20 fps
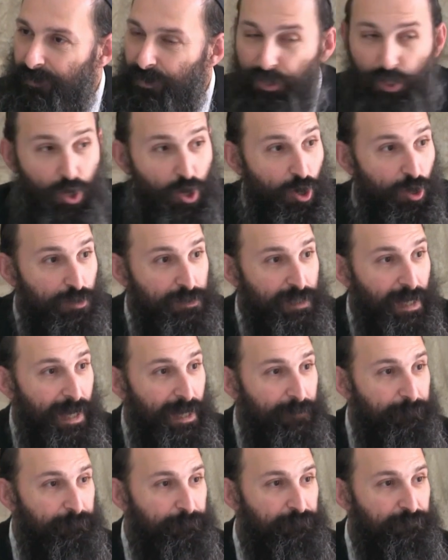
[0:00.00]
The whole
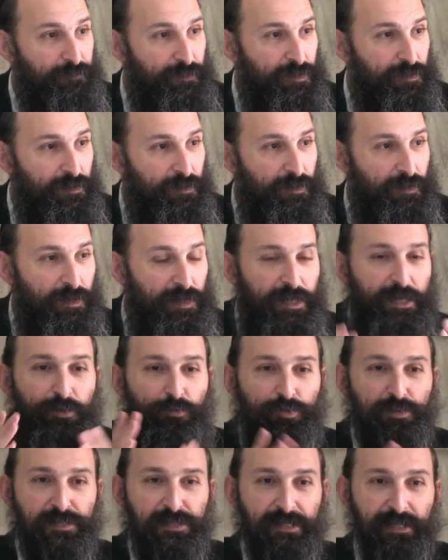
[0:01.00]
time. He
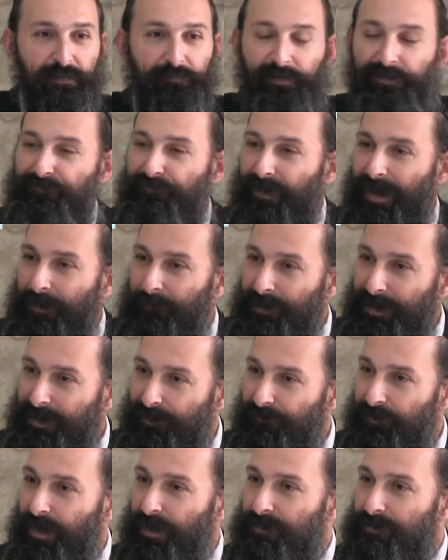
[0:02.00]
would see him in family
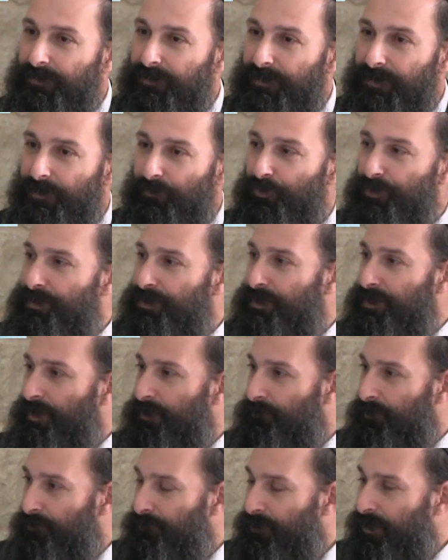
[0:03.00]
events, he would see
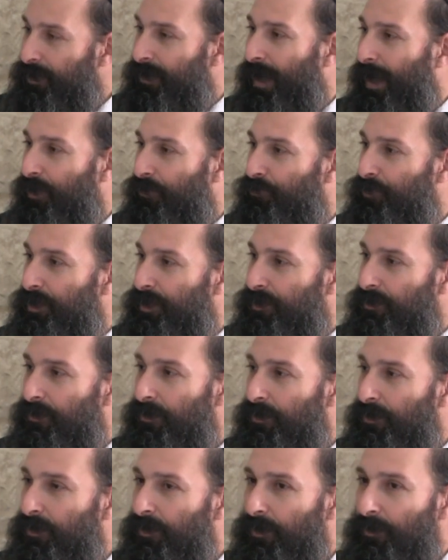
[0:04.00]
him in big
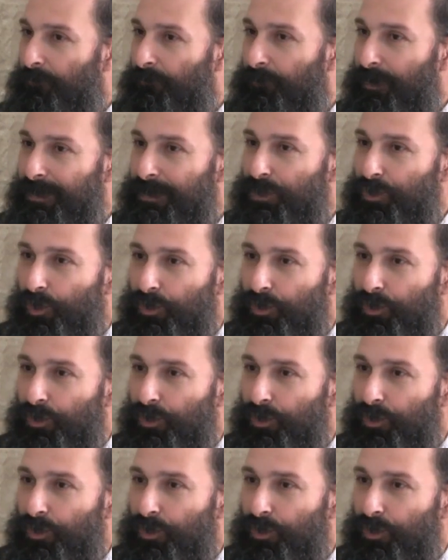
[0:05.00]
gathering, but